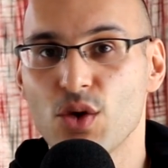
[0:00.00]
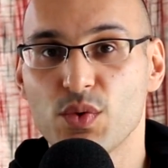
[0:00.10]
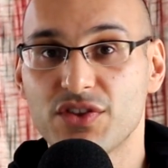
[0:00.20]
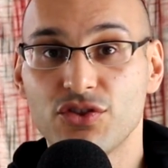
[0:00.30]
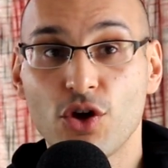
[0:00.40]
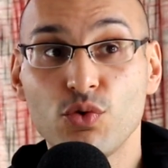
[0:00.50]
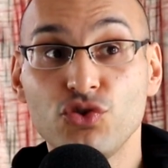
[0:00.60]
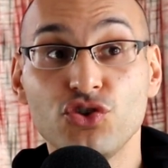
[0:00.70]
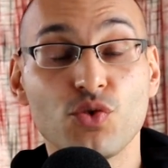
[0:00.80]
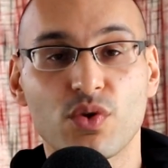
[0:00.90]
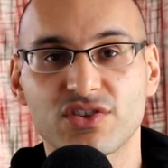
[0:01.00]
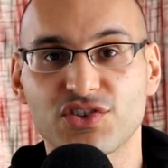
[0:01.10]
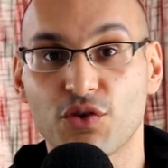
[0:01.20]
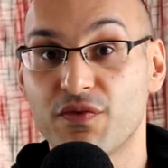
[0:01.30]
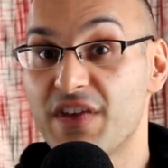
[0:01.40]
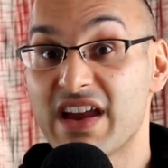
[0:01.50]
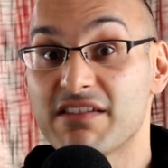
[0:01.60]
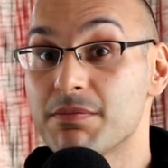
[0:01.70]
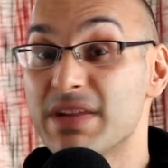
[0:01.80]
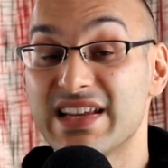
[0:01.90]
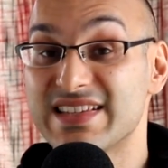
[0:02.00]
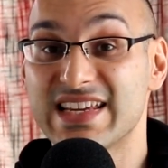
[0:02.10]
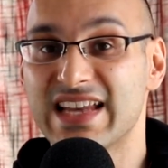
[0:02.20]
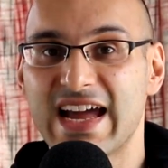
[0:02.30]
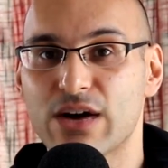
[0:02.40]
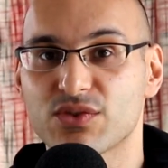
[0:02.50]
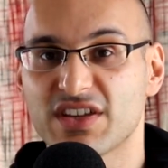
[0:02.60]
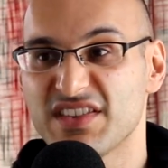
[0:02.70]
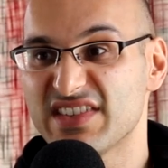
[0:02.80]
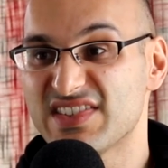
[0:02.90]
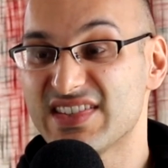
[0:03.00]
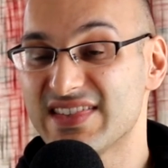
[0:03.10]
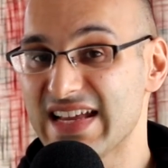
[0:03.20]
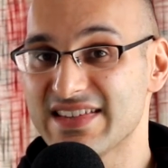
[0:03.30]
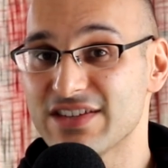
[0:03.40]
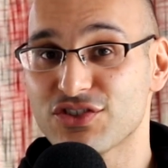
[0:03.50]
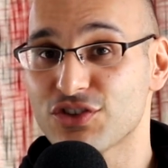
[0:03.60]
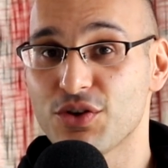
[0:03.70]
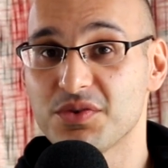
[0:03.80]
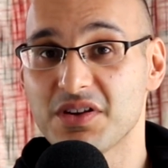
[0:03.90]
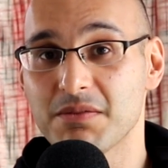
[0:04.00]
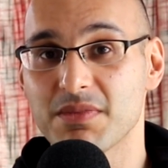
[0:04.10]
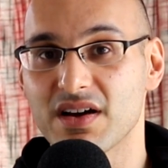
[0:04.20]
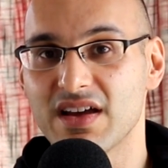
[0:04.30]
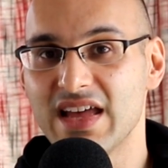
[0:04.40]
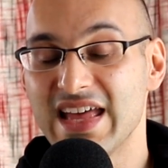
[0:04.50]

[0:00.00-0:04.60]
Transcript: with no nuance or variability allowed, this set in stone number